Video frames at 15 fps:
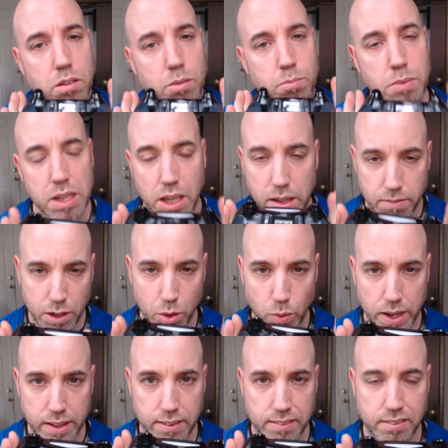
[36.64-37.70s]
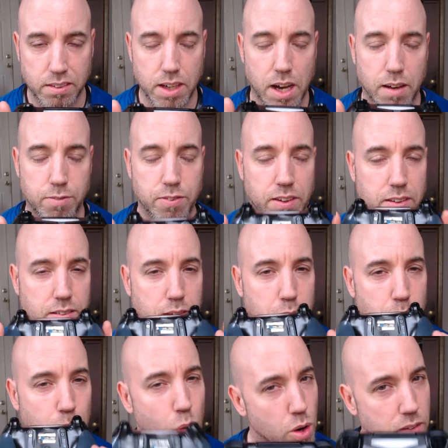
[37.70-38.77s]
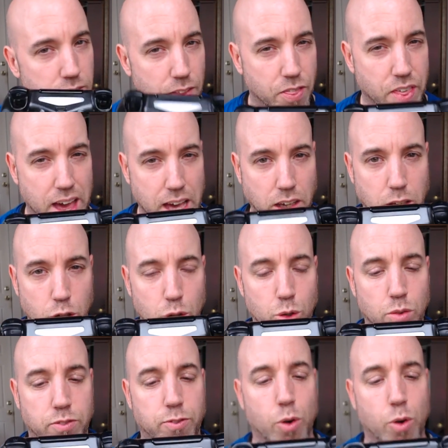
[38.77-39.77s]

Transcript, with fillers: me giving away this SCUF is more of a thank you